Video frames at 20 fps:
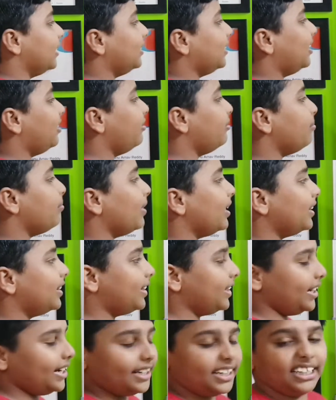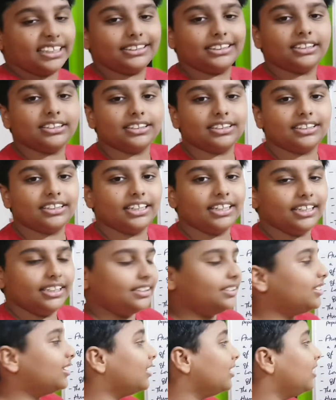governed by three nation
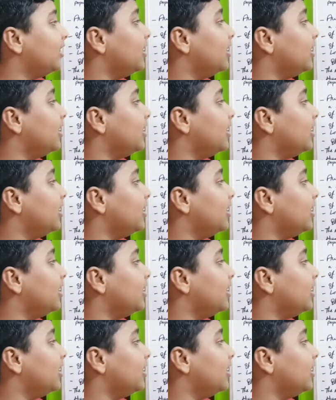states,